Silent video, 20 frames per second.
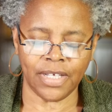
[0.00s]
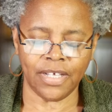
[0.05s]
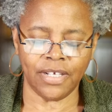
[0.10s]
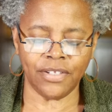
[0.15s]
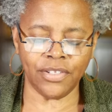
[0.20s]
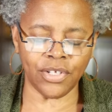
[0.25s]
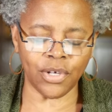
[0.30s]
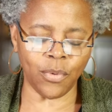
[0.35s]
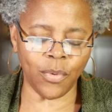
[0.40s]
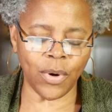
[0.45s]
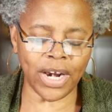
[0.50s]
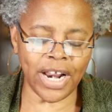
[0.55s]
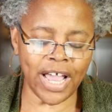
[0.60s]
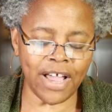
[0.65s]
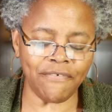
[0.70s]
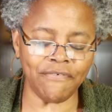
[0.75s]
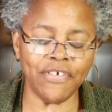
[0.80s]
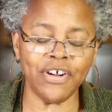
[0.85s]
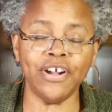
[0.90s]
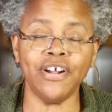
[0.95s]
And so
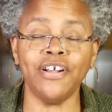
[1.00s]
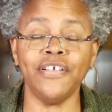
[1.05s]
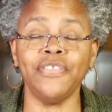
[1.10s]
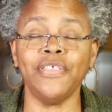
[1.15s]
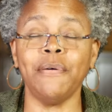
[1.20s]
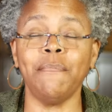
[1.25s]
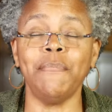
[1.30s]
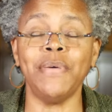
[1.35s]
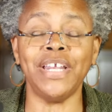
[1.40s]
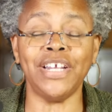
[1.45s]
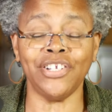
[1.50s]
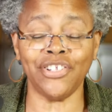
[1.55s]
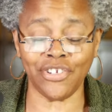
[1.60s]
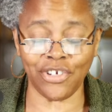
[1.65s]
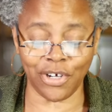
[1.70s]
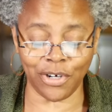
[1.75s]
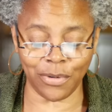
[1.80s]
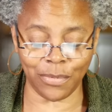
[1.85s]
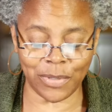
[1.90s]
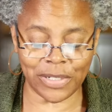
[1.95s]
whatever the
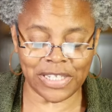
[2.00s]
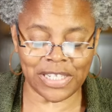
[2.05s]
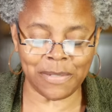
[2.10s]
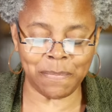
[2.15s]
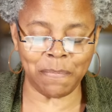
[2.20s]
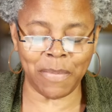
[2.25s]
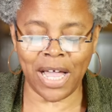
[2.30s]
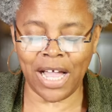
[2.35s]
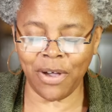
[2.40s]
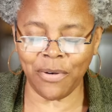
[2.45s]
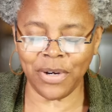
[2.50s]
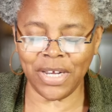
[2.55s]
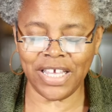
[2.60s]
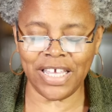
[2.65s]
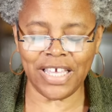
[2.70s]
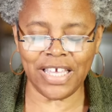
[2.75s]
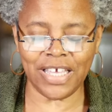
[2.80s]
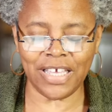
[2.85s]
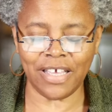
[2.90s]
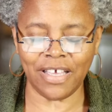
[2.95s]
minister was
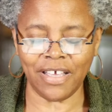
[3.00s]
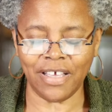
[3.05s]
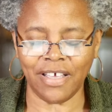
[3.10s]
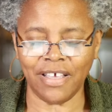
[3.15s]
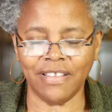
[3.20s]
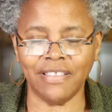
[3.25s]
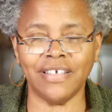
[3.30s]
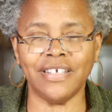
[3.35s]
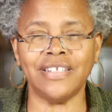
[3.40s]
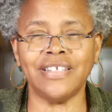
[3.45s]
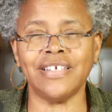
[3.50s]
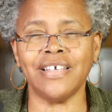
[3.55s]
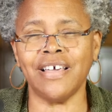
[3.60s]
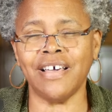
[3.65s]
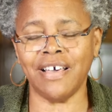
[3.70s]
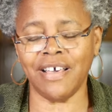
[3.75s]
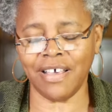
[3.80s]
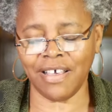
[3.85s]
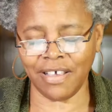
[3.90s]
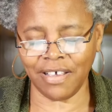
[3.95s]
spouting, the
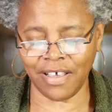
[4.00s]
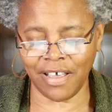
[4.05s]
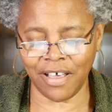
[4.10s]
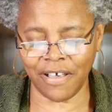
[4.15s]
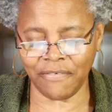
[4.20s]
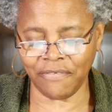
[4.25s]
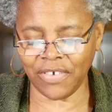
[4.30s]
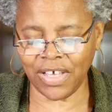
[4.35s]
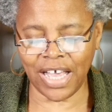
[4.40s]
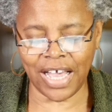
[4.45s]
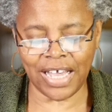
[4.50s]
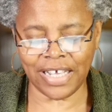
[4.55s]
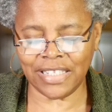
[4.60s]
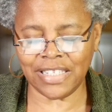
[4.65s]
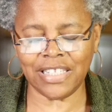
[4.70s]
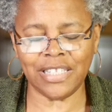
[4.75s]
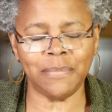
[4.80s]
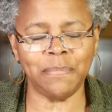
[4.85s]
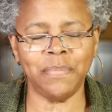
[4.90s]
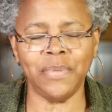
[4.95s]
tug of
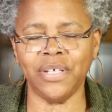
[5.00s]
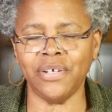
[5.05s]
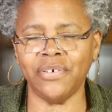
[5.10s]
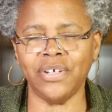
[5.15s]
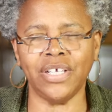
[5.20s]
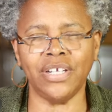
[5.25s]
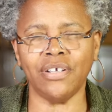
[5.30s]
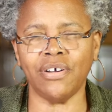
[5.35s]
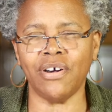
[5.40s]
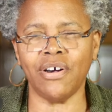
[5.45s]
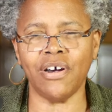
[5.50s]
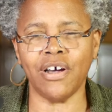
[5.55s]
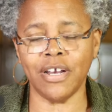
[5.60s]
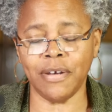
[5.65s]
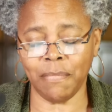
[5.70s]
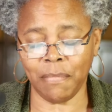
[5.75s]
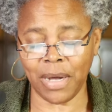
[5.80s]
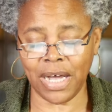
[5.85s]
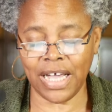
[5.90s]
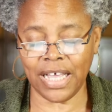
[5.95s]
God's Spirit
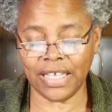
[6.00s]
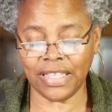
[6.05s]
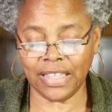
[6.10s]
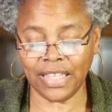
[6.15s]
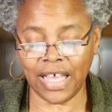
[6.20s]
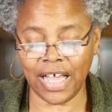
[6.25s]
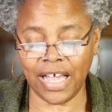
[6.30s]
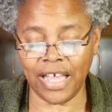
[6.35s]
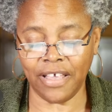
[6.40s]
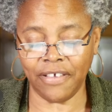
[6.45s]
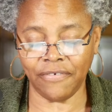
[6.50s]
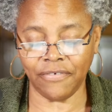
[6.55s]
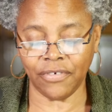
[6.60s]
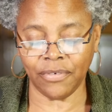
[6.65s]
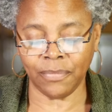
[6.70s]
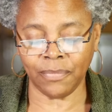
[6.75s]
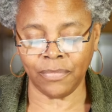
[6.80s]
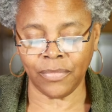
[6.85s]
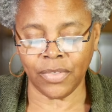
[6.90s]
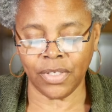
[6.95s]
on my life
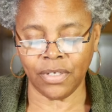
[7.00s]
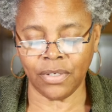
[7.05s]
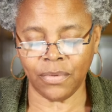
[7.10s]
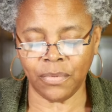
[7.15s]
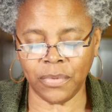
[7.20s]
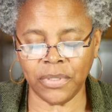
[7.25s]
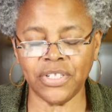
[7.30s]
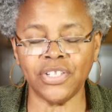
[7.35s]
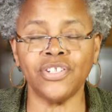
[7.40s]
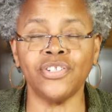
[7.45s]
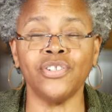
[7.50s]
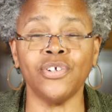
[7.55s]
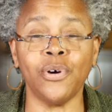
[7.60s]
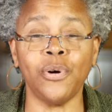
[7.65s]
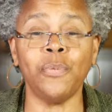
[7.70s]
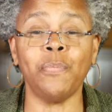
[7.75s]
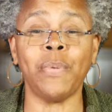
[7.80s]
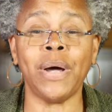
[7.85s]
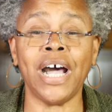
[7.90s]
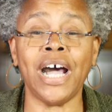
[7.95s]
was
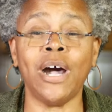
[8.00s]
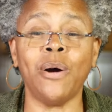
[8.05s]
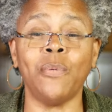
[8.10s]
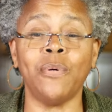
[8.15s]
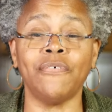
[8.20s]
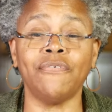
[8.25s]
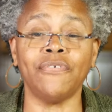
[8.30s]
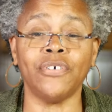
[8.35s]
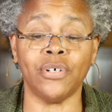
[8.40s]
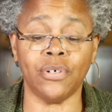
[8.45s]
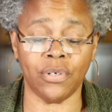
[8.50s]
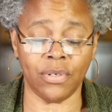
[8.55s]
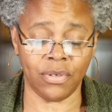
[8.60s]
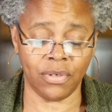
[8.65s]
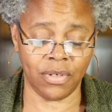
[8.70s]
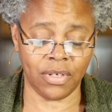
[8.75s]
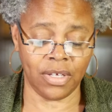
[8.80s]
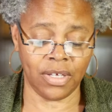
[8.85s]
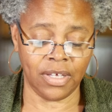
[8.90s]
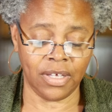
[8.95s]
so powerful
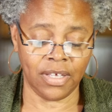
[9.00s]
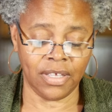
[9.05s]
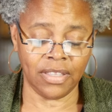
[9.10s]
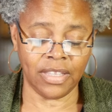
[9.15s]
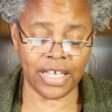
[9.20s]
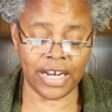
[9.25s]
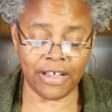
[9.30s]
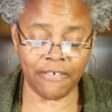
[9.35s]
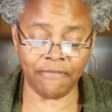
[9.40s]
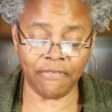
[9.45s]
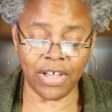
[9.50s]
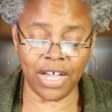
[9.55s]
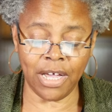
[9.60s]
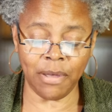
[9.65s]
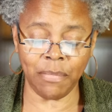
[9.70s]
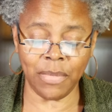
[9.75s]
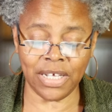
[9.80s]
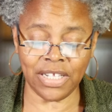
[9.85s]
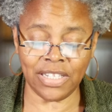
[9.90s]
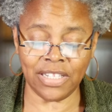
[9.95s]
that I
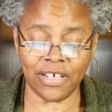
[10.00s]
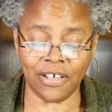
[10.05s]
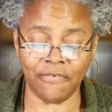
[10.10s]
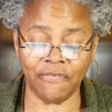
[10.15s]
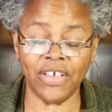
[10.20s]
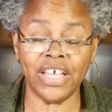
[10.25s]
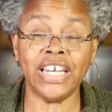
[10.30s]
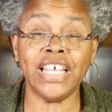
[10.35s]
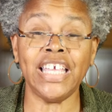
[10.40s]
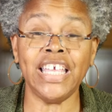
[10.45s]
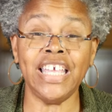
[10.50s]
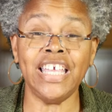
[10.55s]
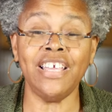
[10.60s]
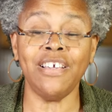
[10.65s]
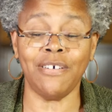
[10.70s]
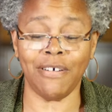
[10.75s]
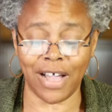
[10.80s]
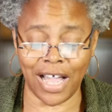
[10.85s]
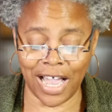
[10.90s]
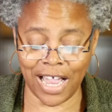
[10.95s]
find myself at
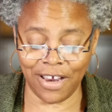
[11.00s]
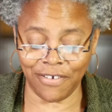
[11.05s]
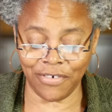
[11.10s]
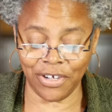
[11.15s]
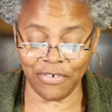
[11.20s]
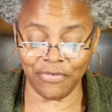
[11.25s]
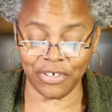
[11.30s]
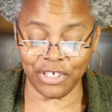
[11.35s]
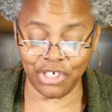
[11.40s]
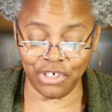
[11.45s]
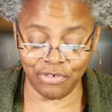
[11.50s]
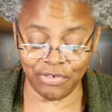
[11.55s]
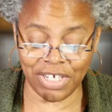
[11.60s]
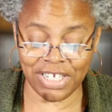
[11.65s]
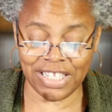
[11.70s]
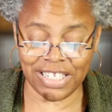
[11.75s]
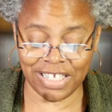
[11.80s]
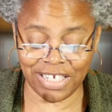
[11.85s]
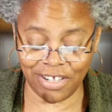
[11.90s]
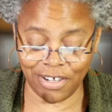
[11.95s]
Eagle Eyrie
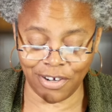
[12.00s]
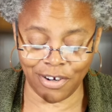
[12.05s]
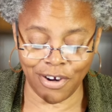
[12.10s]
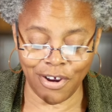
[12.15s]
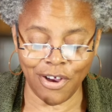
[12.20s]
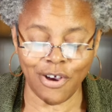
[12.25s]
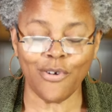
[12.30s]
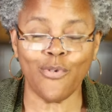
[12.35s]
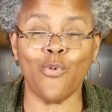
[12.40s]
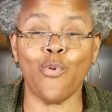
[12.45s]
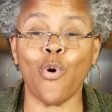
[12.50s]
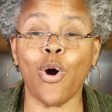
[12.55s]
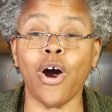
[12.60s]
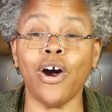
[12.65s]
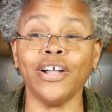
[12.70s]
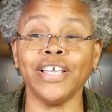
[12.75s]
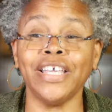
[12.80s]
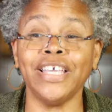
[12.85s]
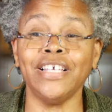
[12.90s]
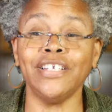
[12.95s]
Retreat Center
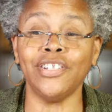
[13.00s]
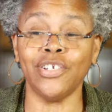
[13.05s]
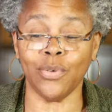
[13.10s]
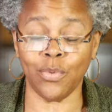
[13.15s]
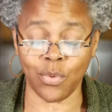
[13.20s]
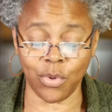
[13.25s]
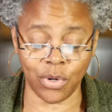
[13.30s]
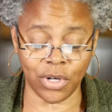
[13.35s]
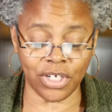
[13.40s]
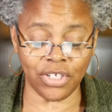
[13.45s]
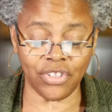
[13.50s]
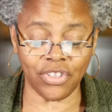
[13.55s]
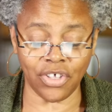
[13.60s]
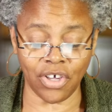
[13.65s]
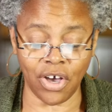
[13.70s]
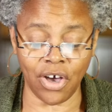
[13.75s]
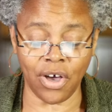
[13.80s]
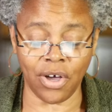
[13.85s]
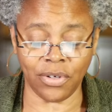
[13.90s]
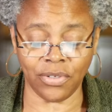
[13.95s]
walking towards
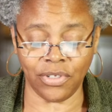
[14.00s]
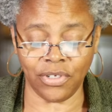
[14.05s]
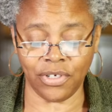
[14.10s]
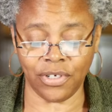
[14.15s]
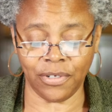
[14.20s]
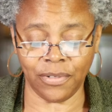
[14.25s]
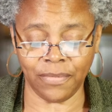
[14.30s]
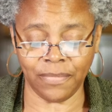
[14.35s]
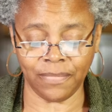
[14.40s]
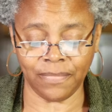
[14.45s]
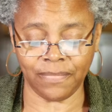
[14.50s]
the altar.